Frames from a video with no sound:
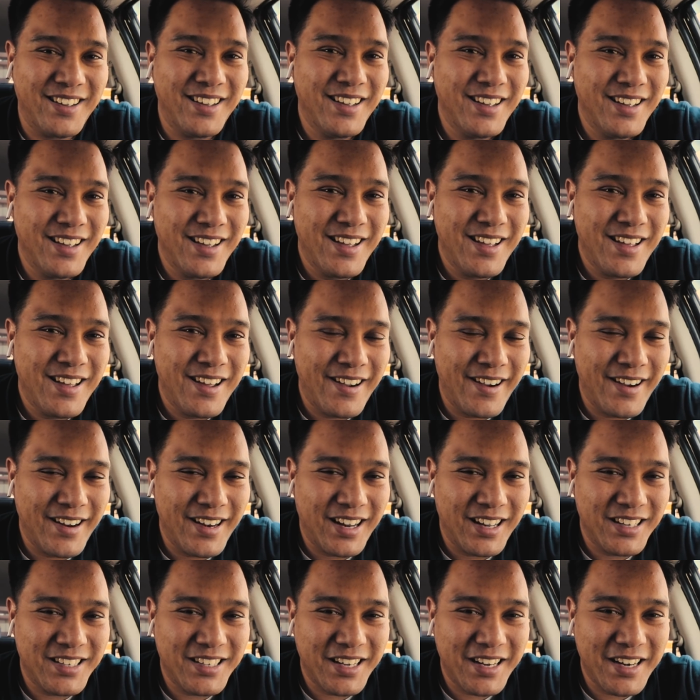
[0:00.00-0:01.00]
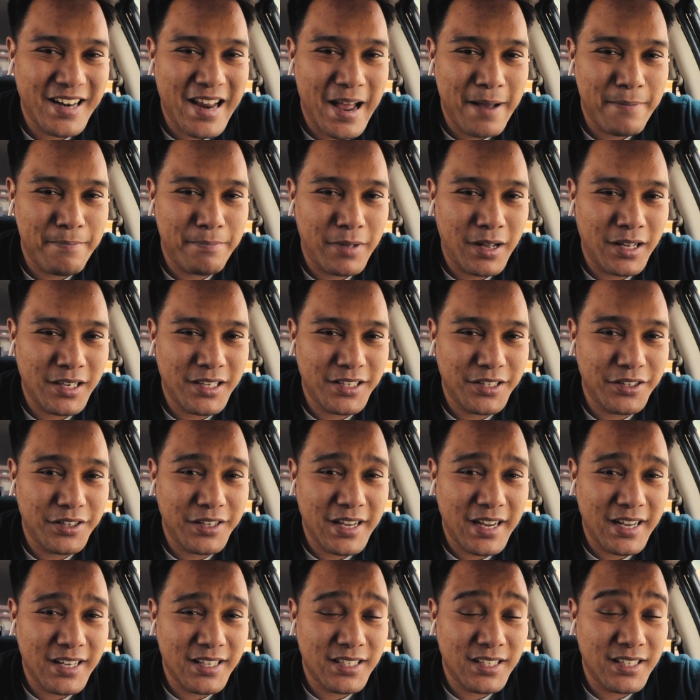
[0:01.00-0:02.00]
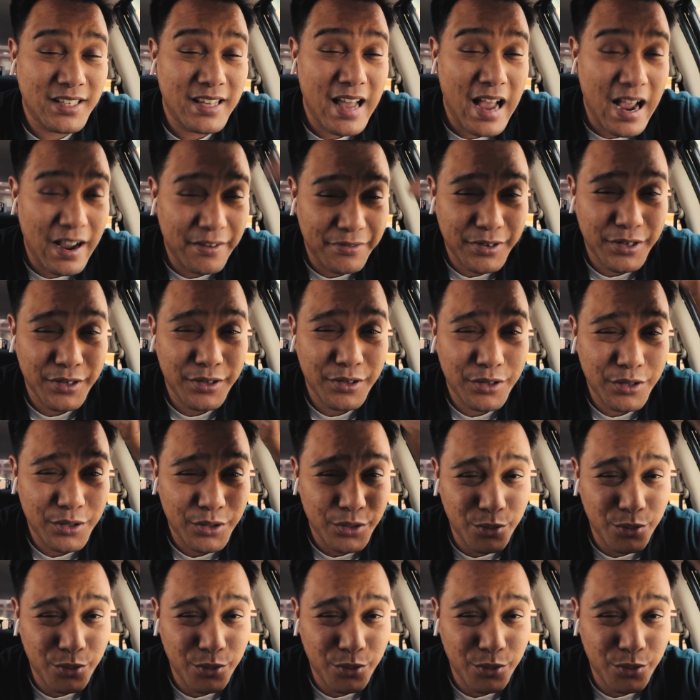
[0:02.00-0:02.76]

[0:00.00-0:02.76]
all right, I'll take a nap. I'll see you guys after